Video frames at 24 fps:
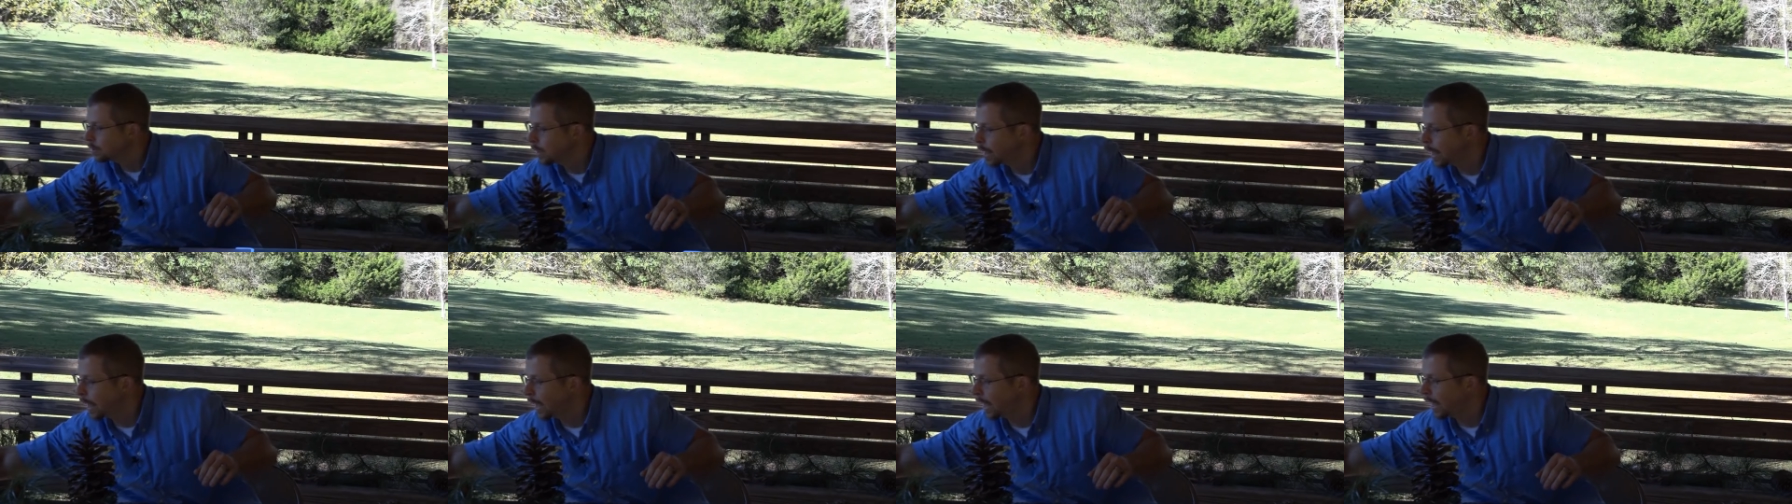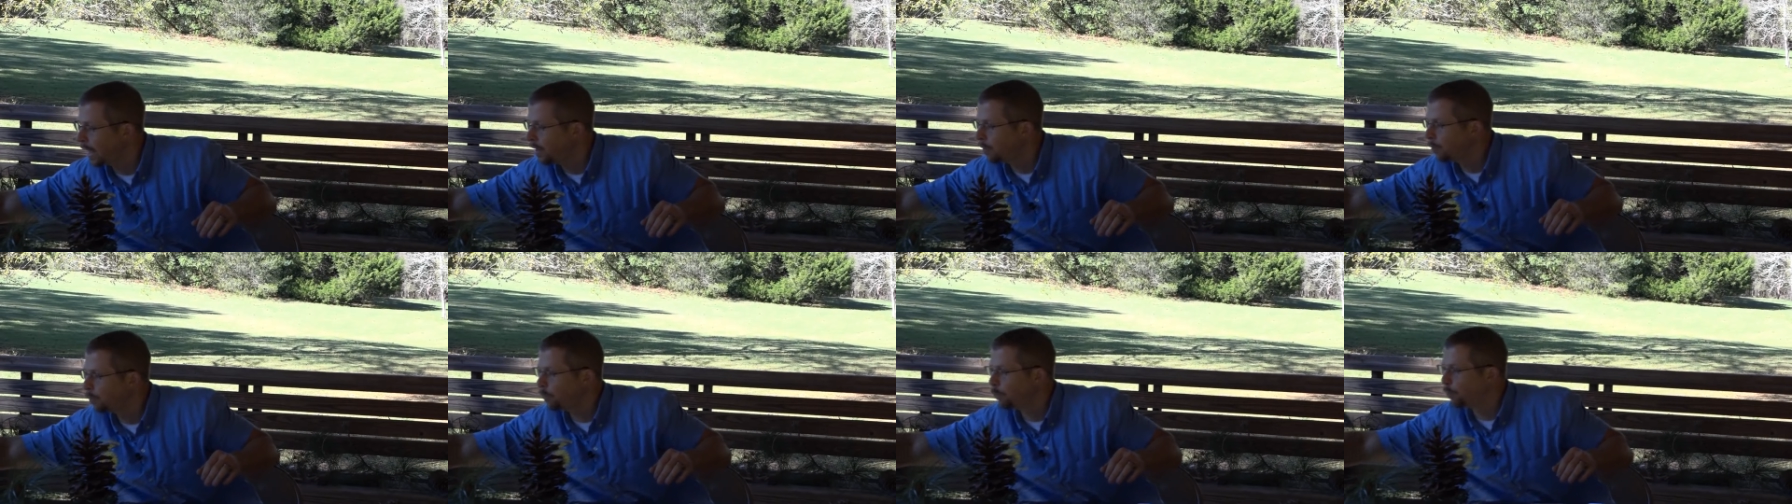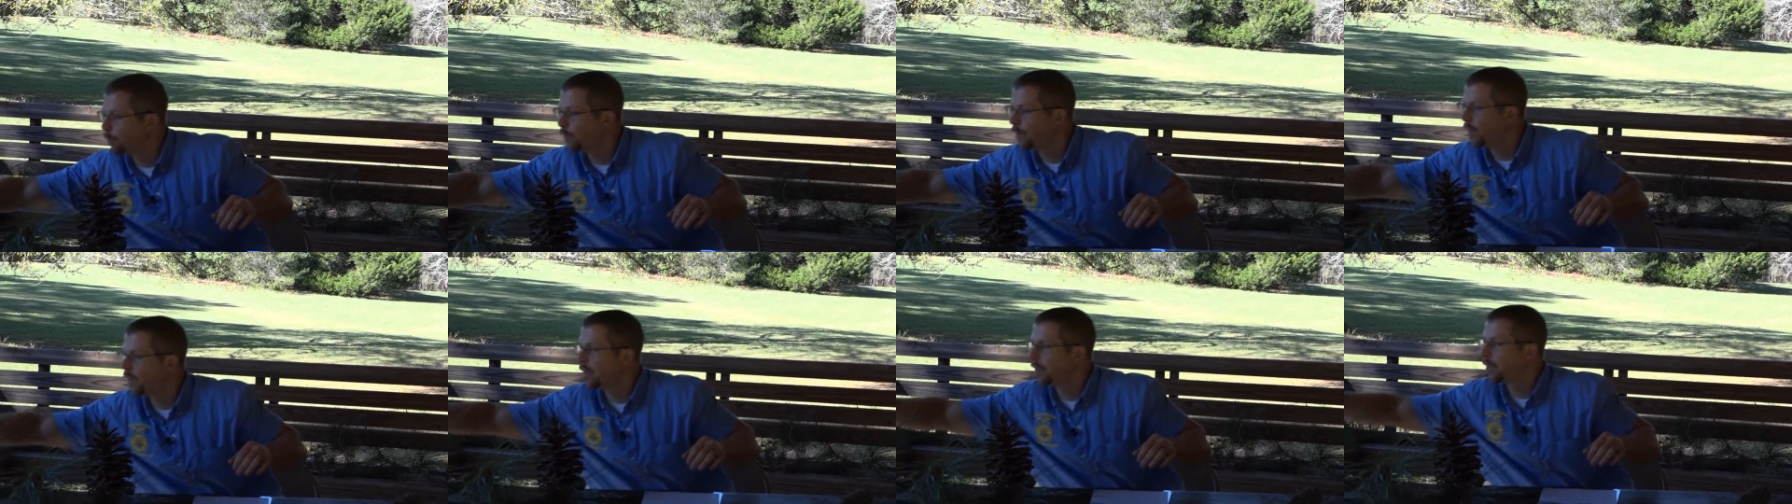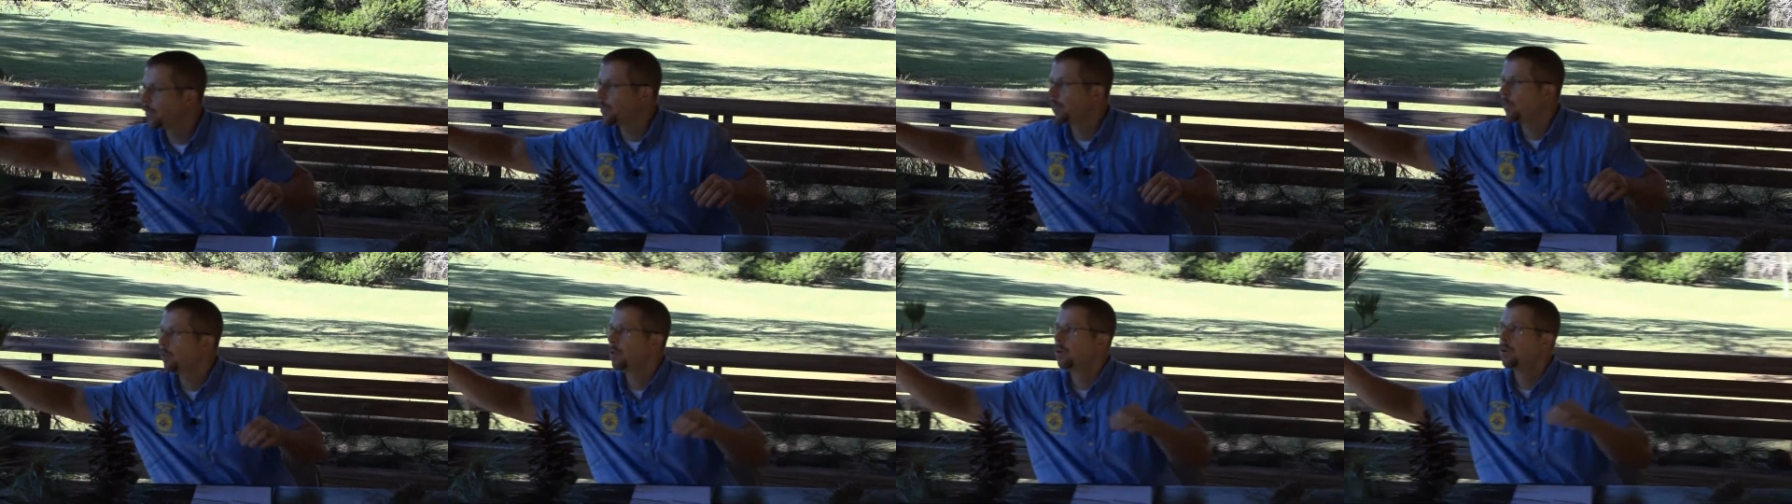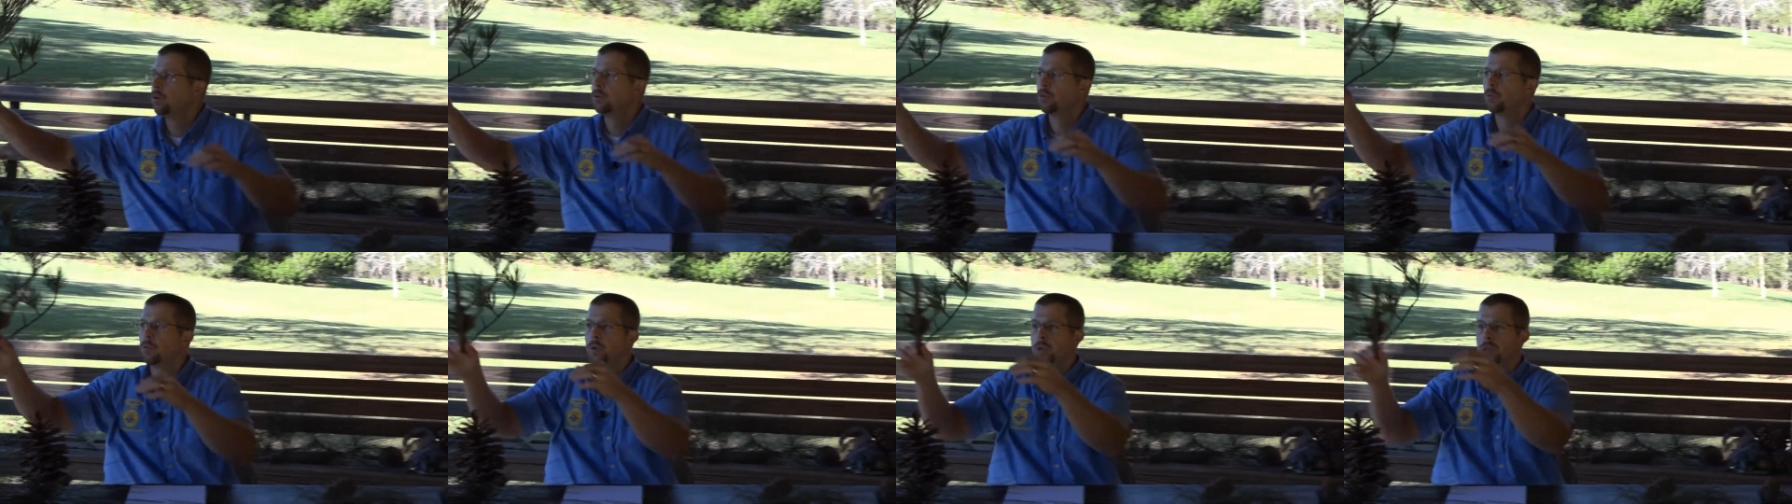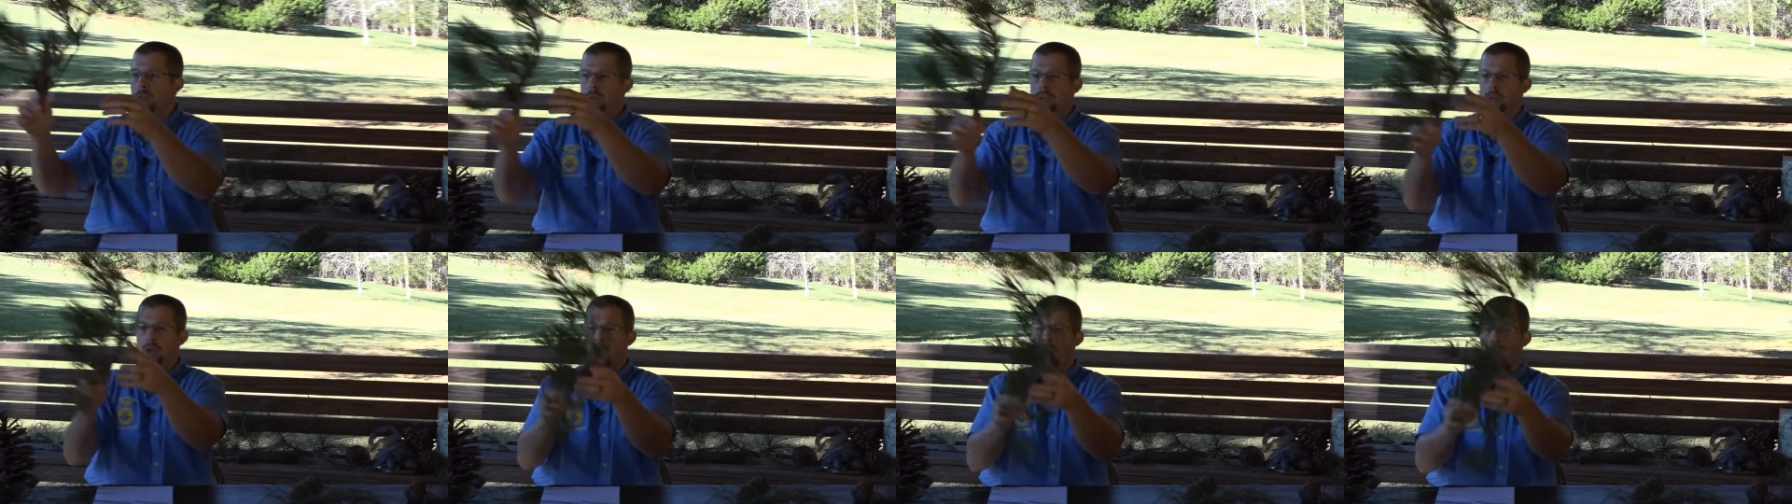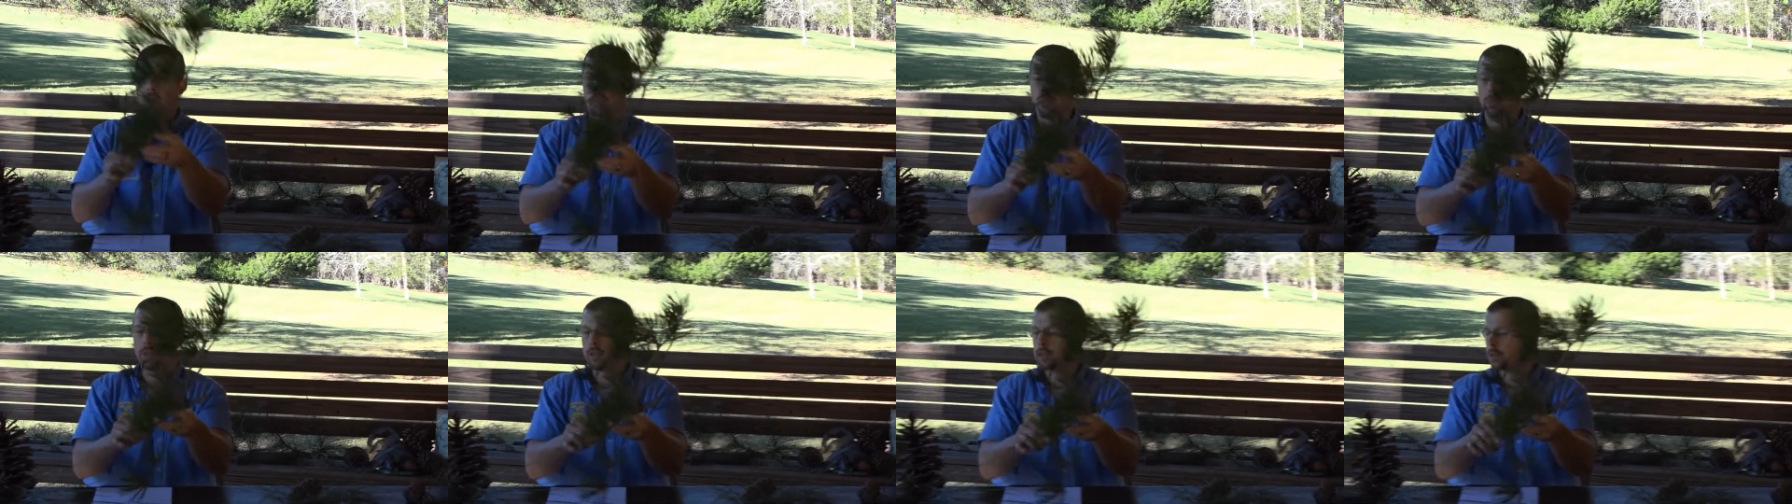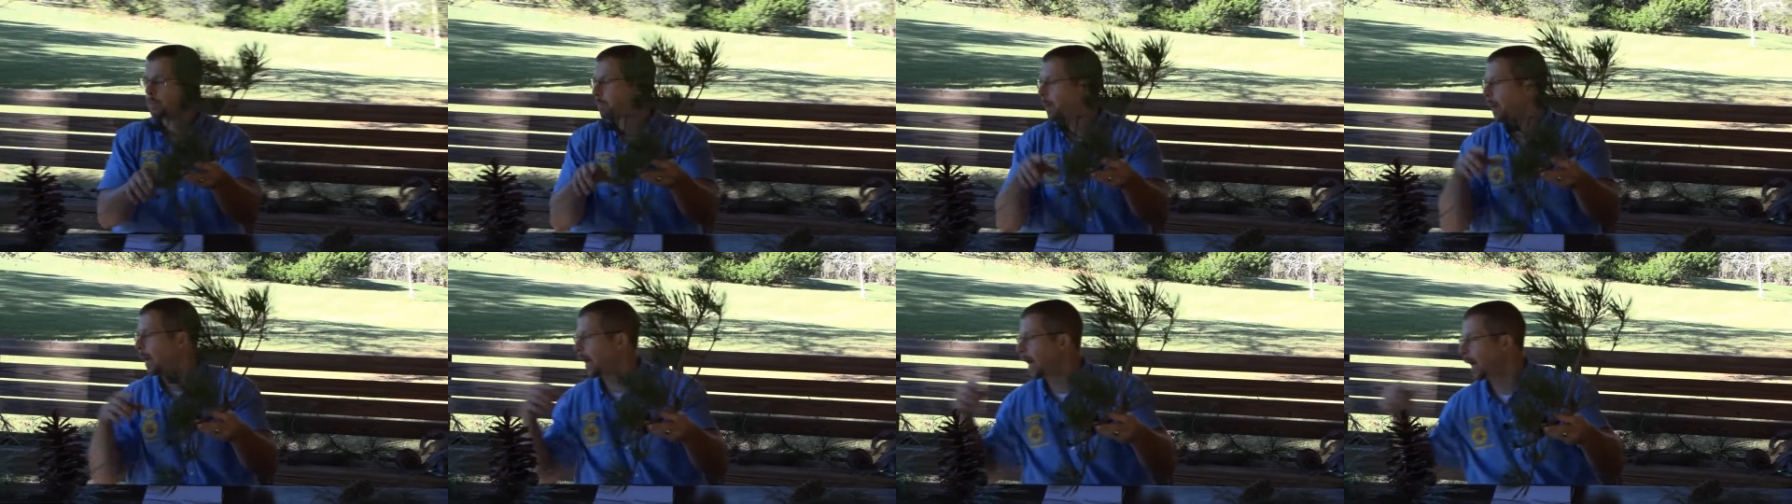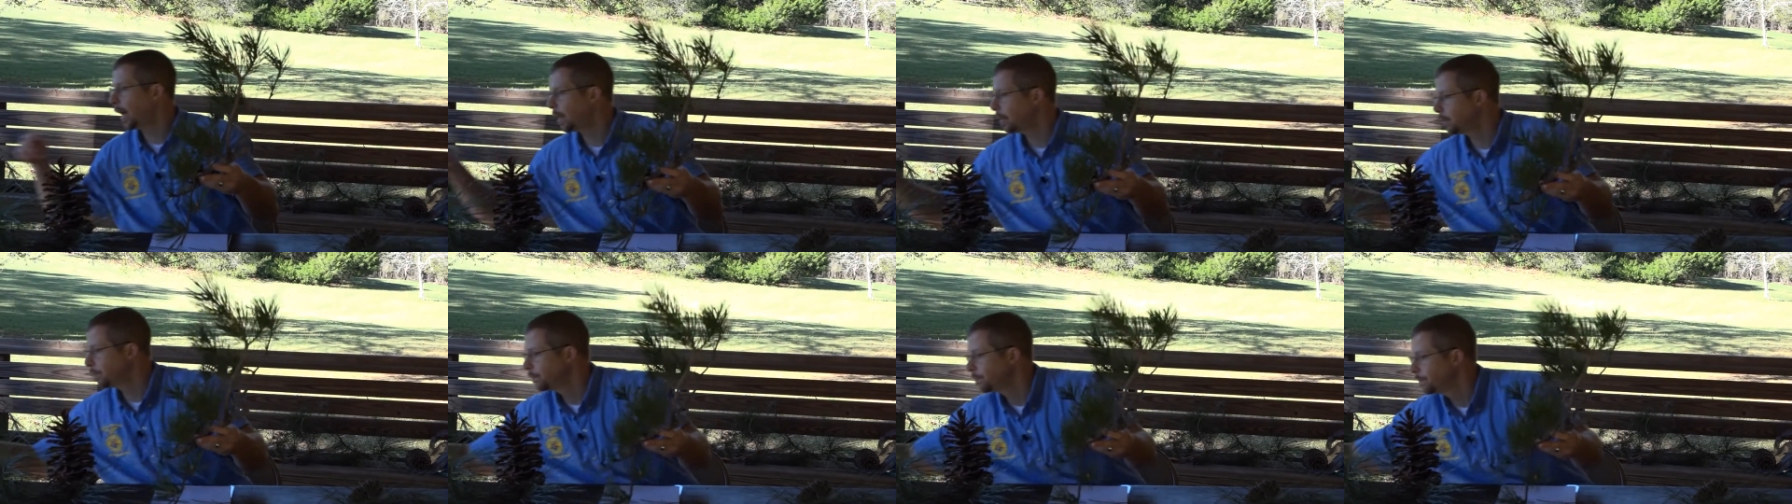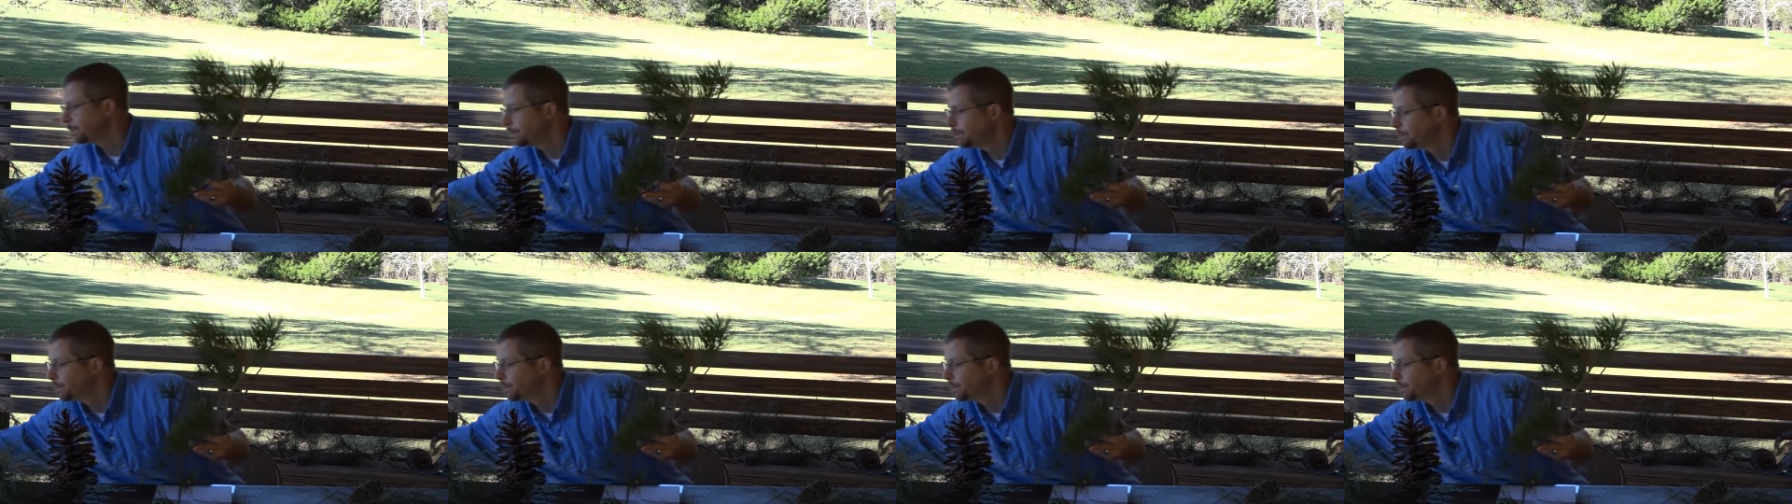And fifth, we saw this pine